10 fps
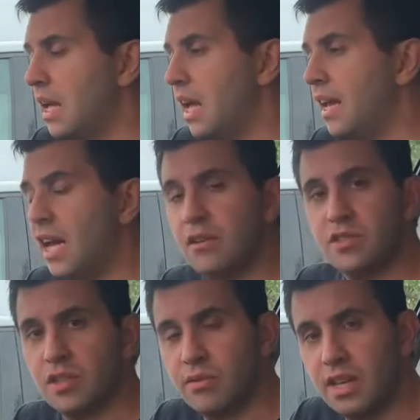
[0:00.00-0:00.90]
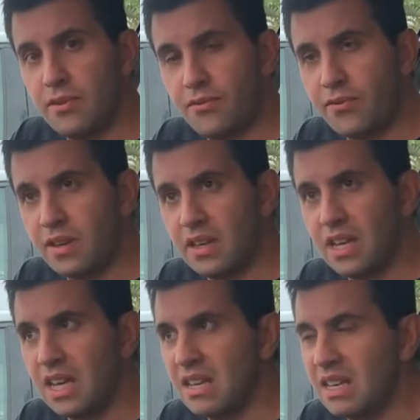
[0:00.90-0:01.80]
and also if uh,
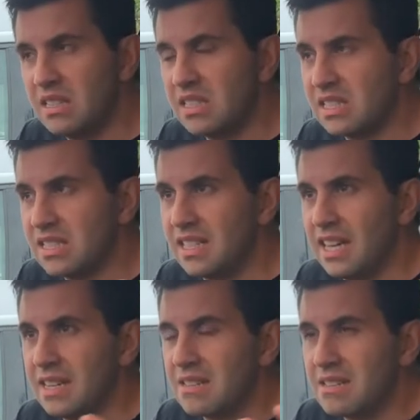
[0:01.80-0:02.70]
it's a slight